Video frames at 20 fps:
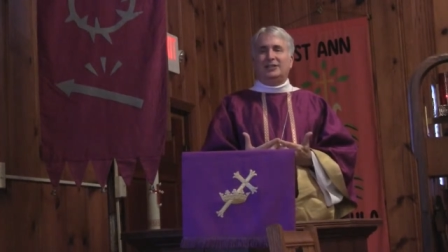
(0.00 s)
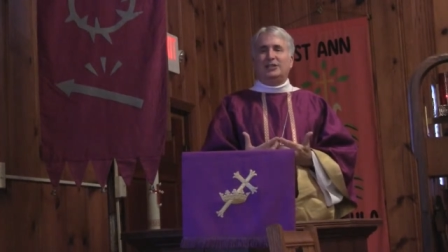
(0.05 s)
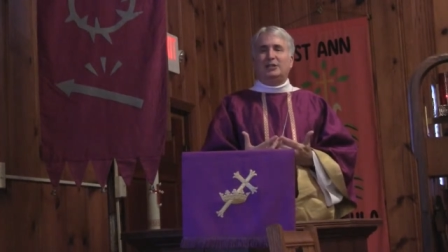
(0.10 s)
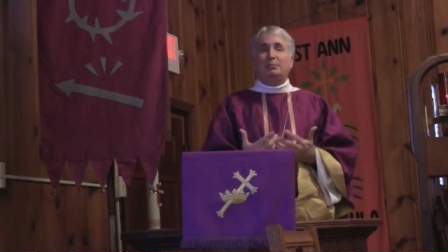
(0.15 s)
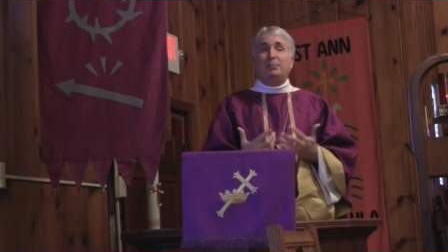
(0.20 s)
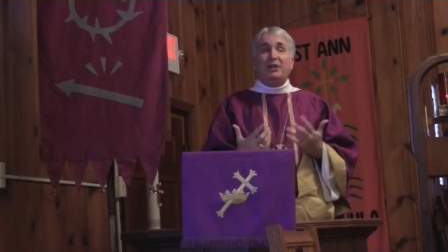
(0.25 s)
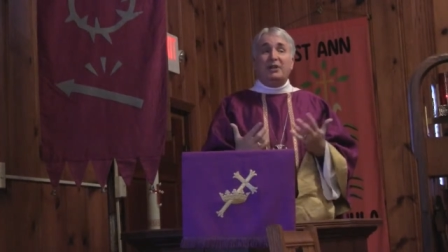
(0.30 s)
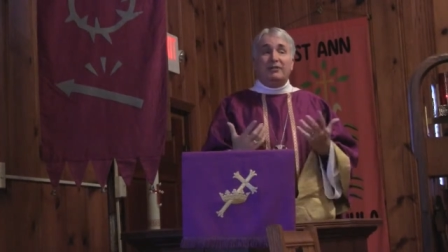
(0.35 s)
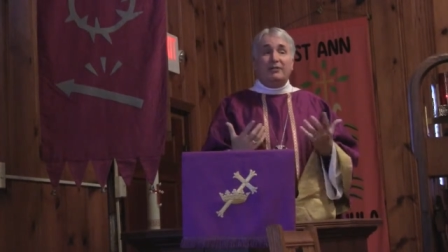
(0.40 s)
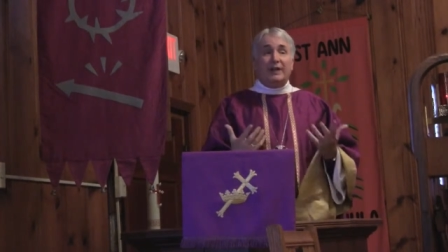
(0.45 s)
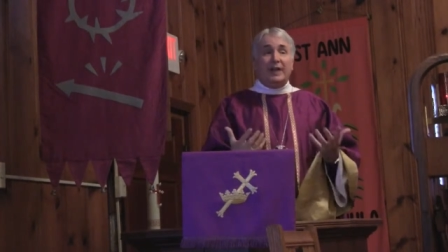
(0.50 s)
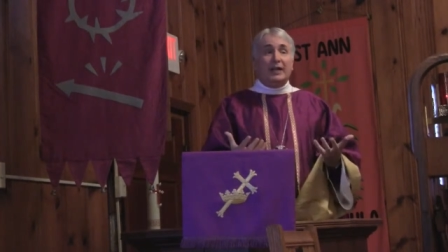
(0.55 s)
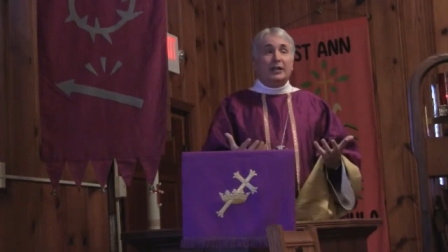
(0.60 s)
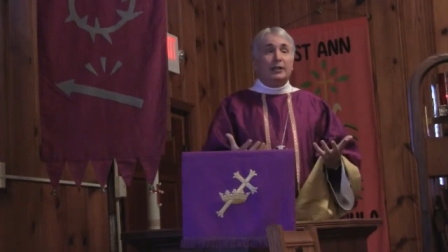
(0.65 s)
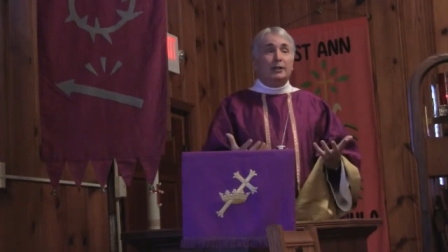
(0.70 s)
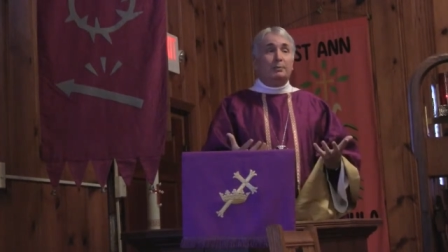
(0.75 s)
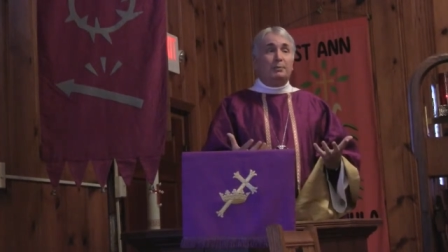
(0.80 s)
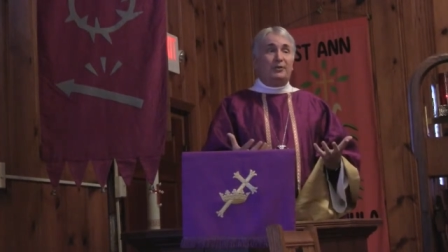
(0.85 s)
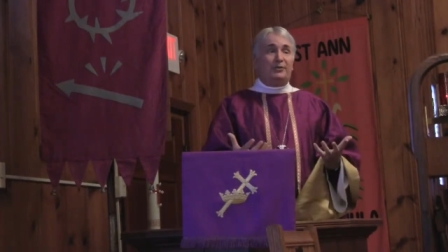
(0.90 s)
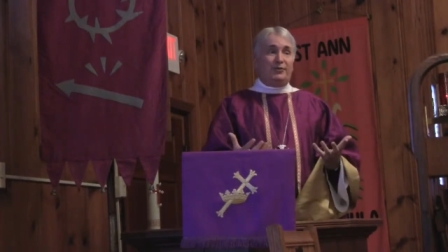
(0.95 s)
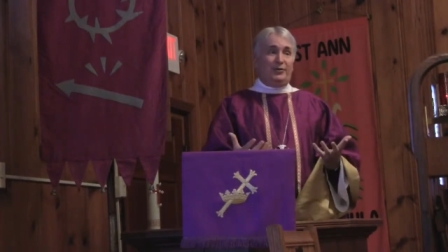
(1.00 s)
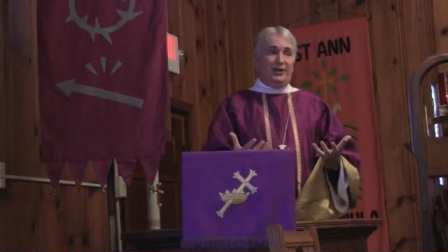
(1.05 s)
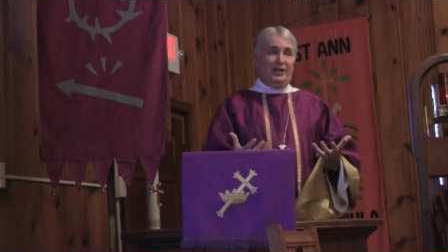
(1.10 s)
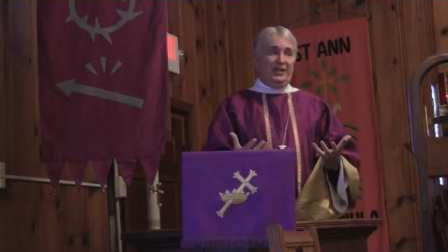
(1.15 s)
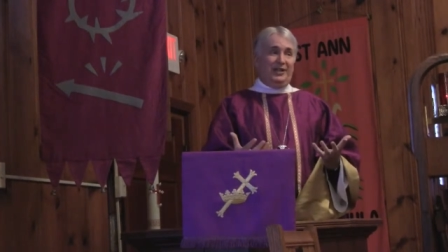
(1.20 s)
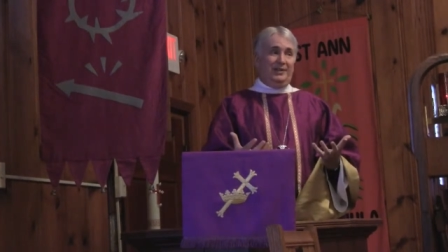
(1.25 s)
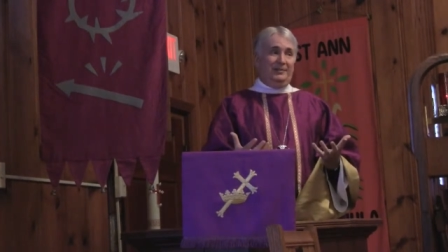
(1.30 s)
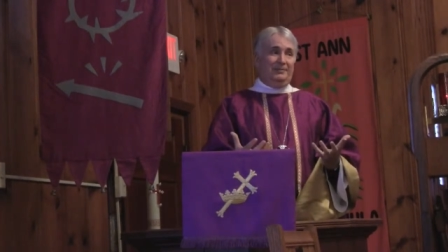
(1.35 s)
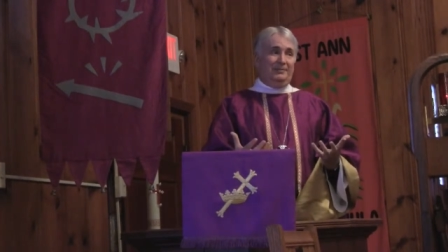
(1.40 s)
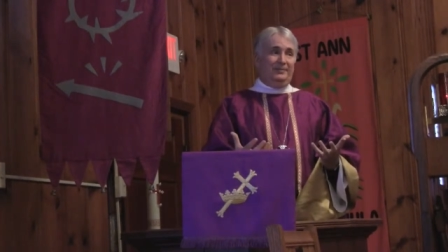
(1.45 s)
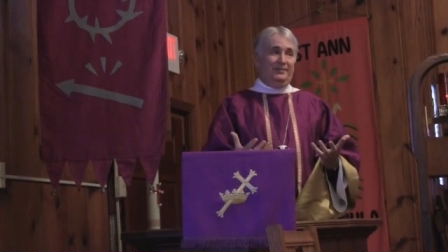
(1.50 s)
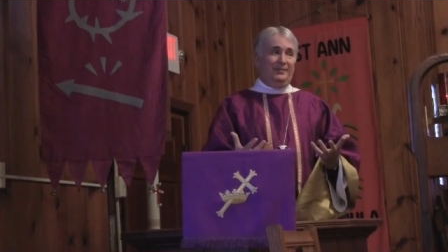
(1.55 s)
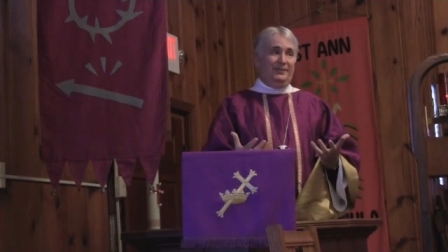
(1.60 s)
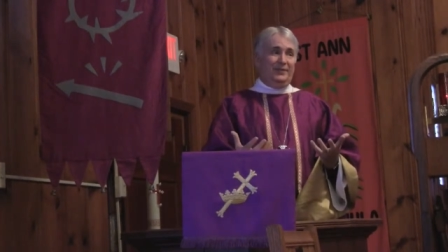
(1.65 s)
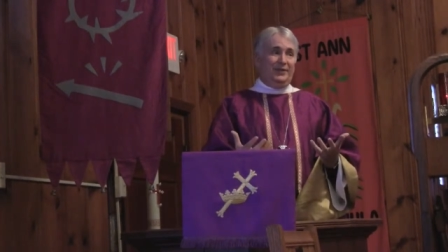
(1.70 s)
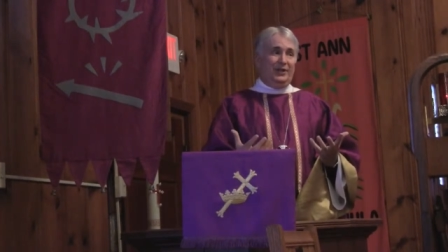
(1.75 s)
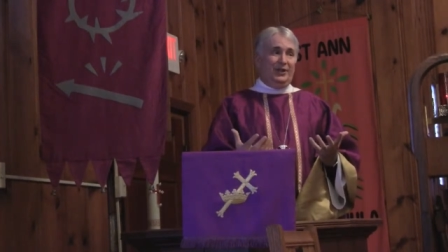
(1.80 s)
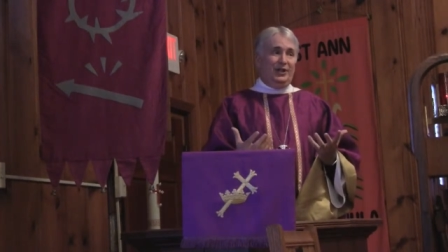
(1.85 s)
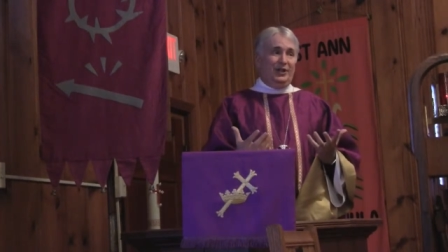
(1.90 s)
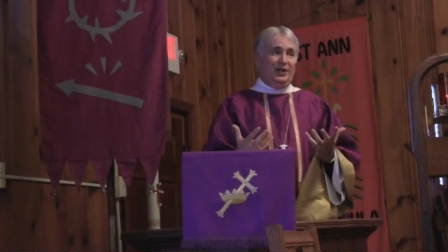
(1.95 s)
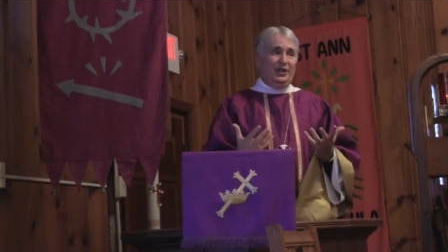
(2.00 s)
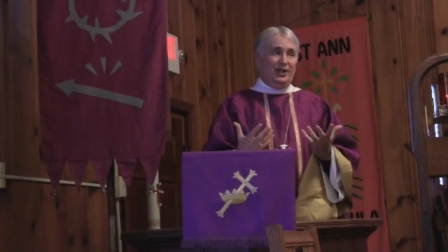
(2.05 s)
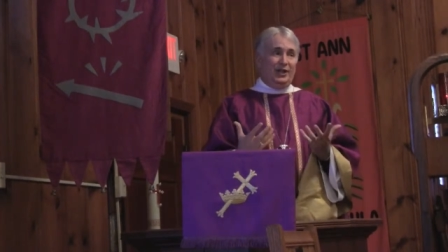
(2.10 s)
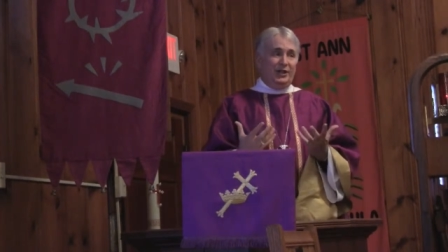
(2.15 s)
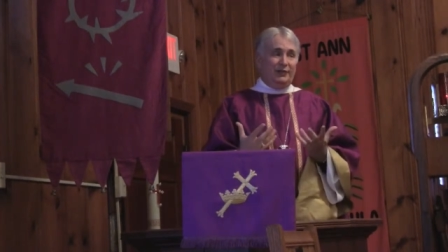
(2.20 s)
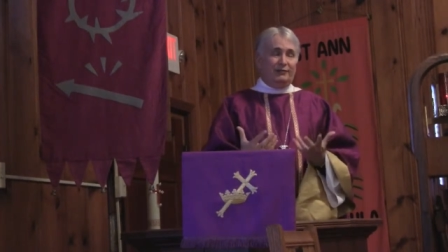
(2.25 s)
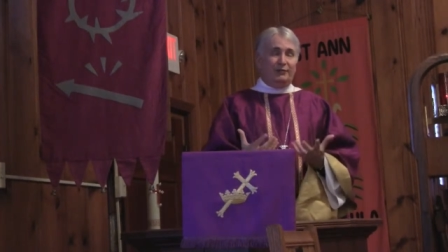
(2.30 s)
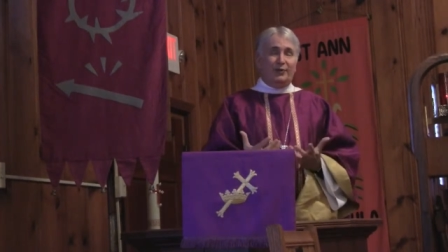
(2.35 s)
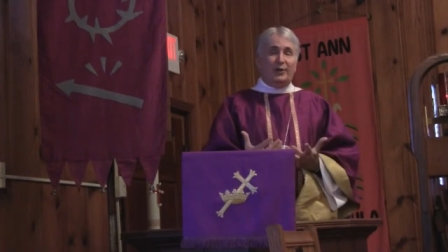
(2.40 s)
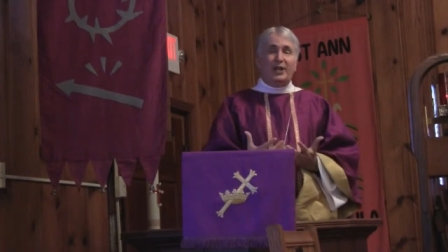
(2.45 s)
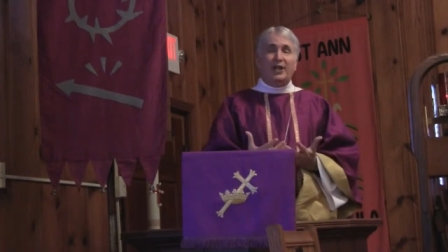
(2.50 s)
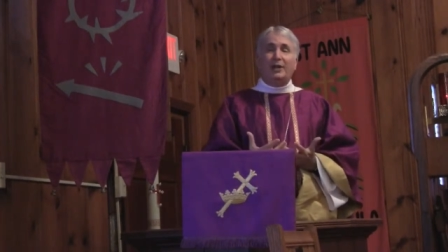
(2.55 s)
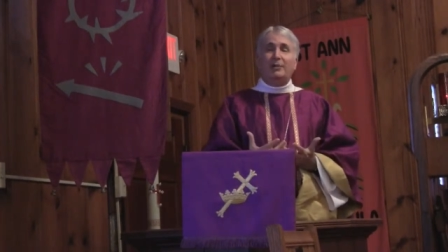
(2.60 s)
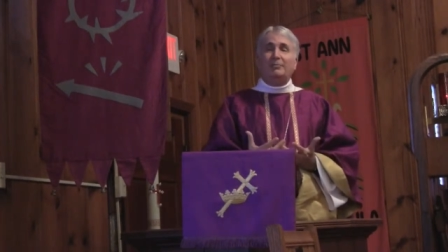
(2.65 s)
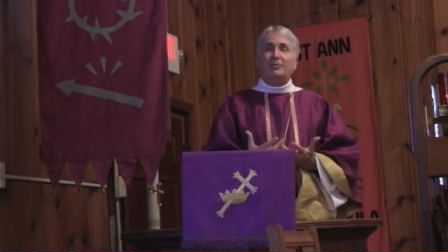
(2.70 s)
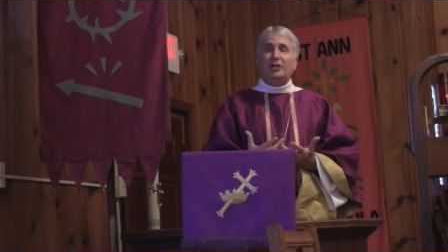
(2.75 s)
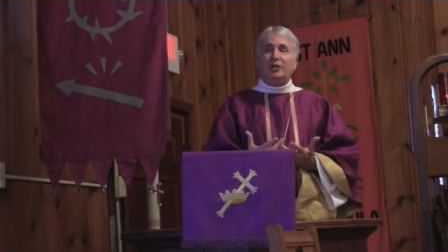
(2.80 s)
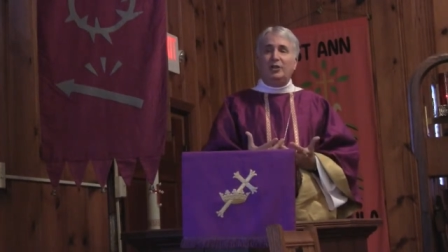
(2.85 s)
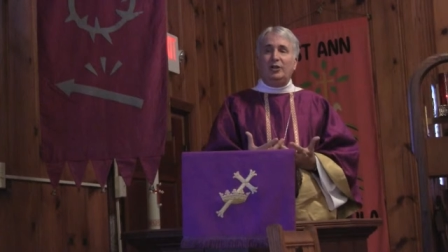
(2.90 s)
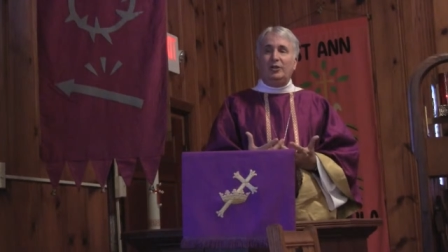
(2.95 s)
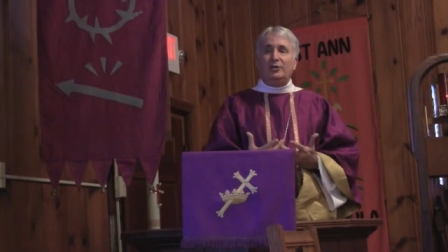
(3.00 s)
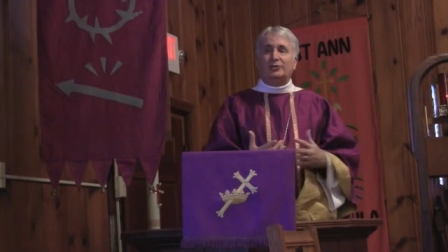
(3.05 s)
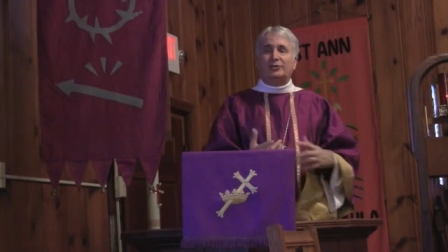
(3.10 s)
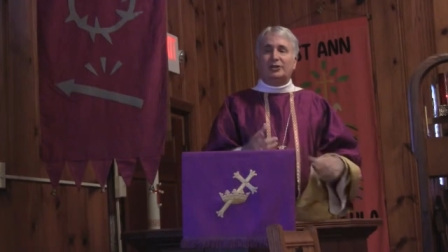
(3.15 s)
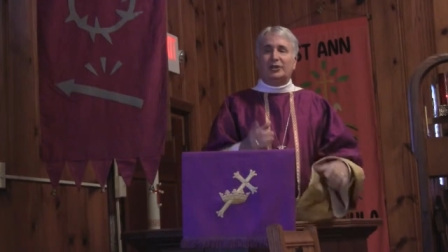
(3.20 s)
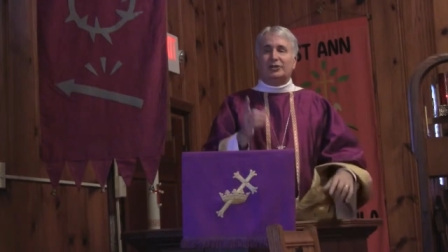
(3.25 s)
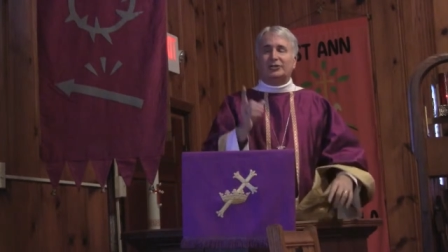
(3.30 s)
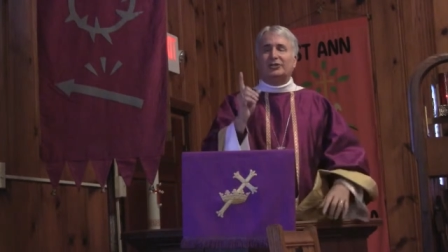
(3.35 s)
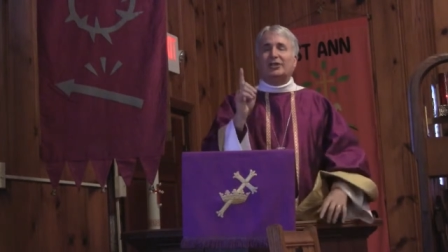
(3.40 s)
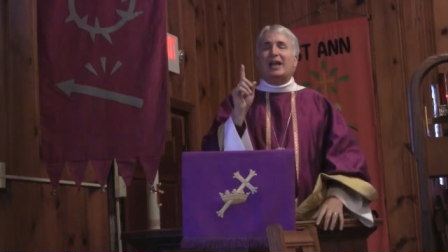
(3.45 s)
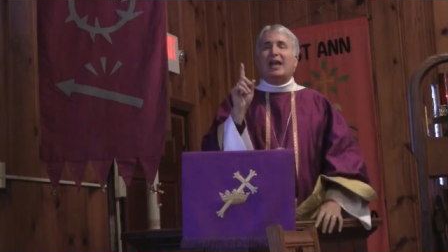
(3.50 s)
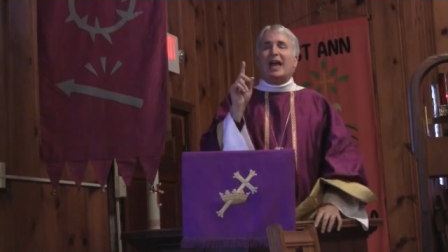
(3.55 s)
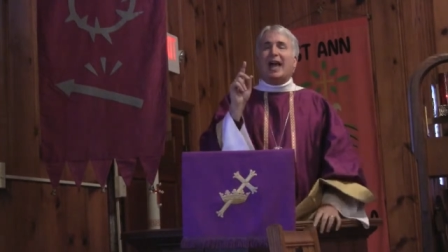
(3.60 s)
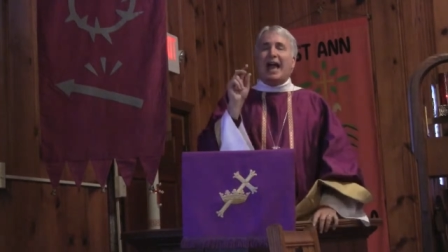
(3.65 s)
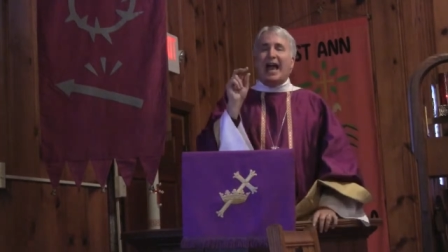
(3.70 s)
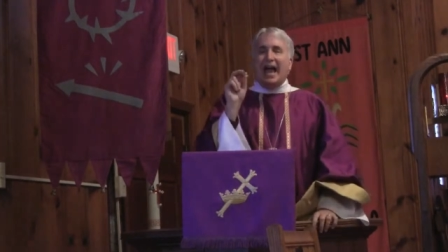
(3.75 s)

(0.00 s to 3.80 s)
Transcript: to be available for Him and for Him to use us